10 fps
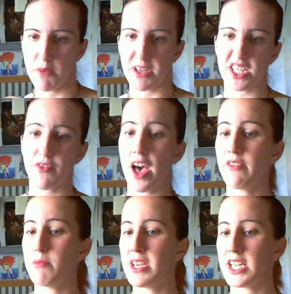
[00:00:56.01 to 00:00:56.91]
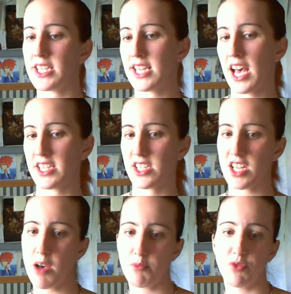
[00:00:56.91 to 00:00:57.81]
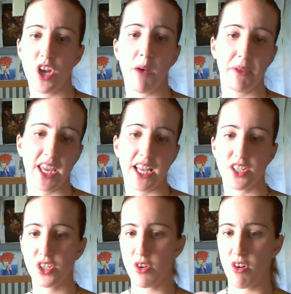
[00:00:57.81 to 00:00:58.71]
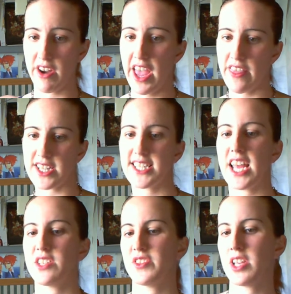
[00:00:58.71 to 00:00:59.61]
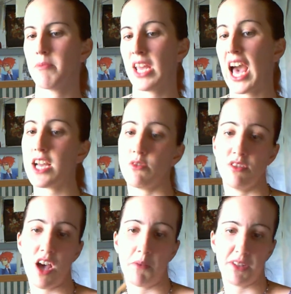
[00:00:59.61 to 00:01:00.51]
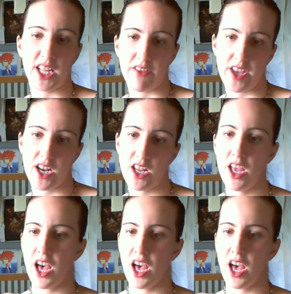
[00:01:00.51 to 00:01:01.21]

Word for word: but it's fine for me to decide to stop shopping at a store that stands for something I do not believe in.